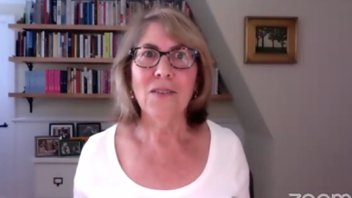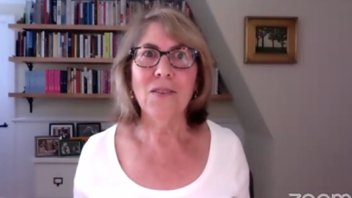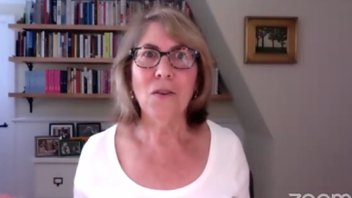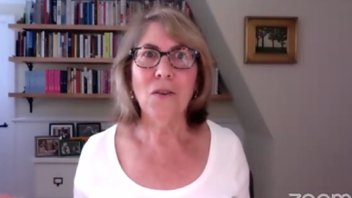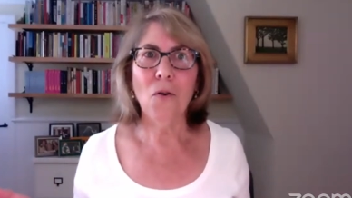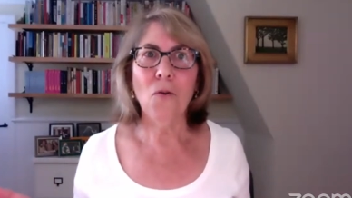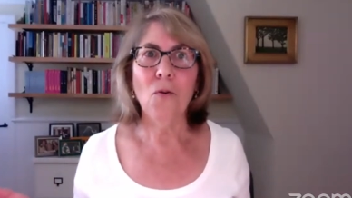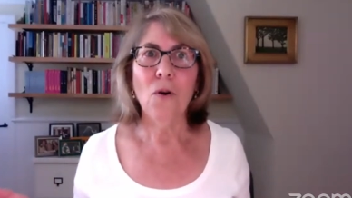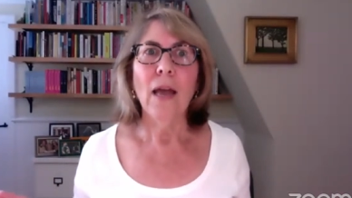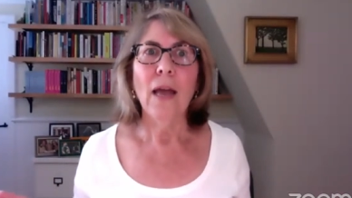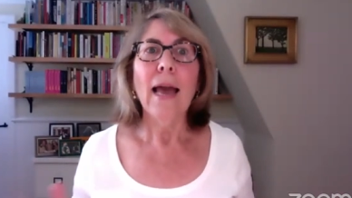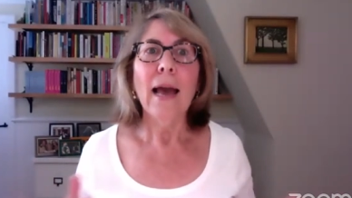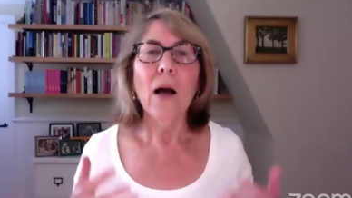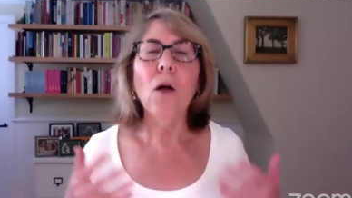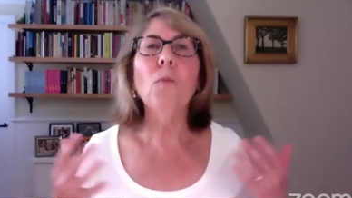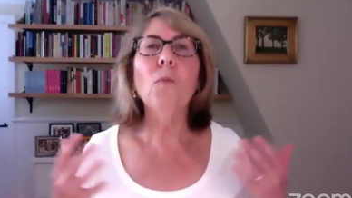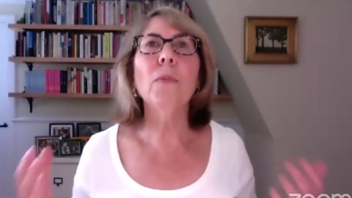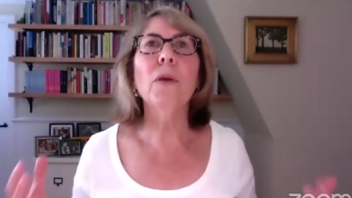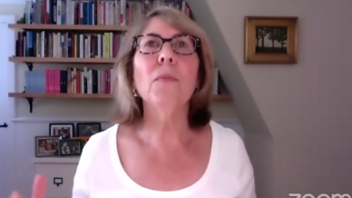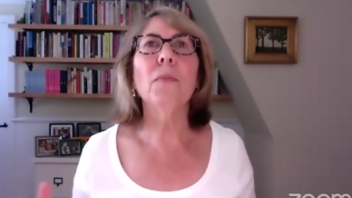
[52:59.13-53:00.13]
So
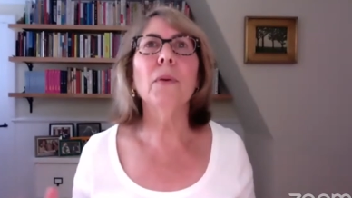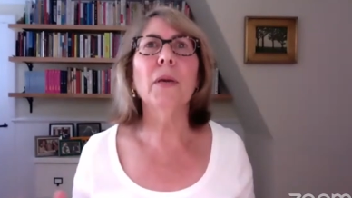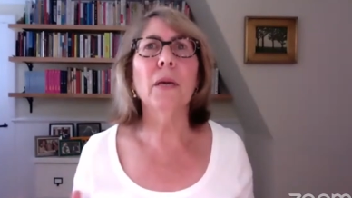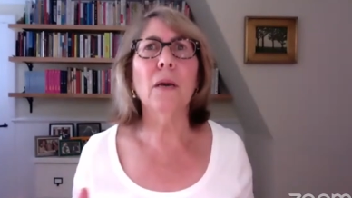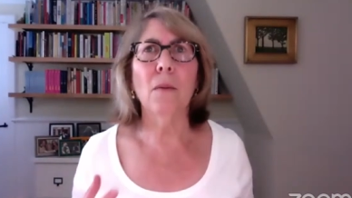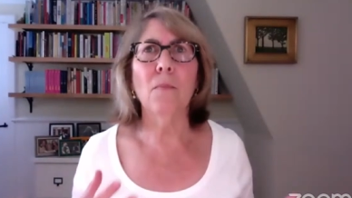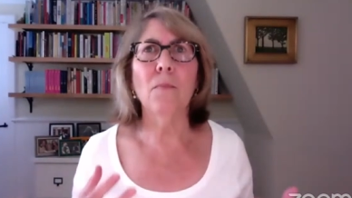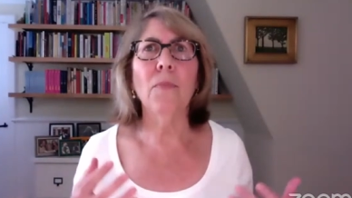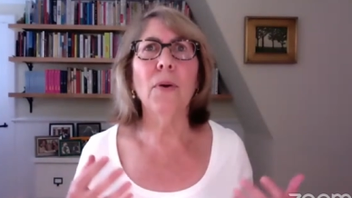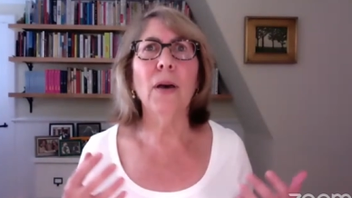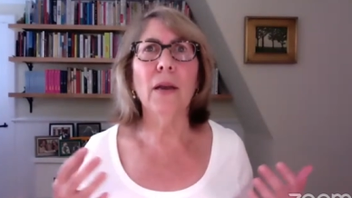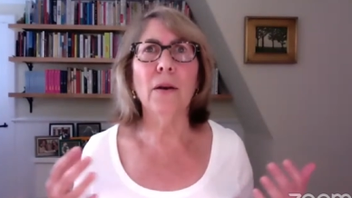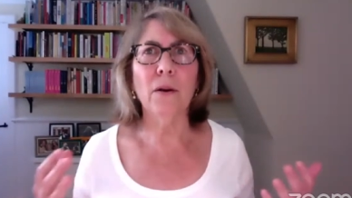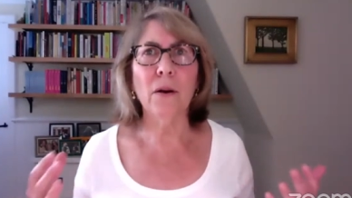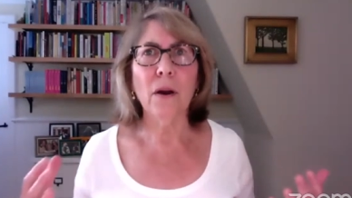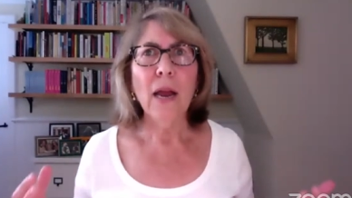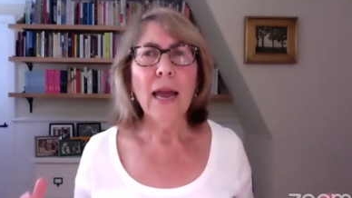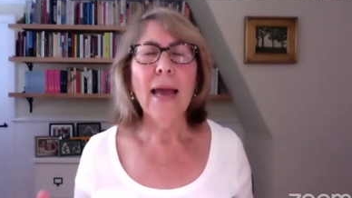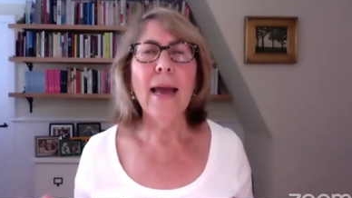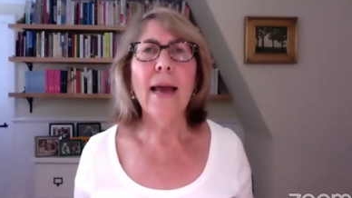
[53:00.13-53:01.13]
help me become
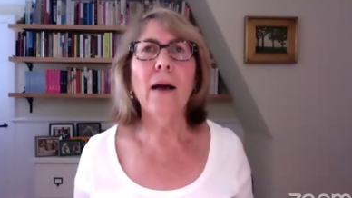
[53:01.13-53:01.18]
better.